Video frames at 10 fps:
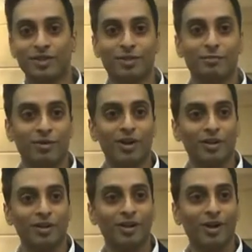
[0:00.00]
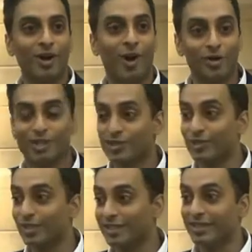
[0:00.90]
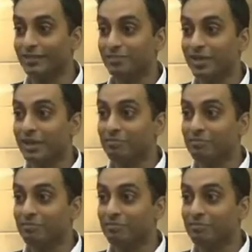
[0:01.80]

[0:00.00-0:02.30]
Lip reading: and her brother all stood in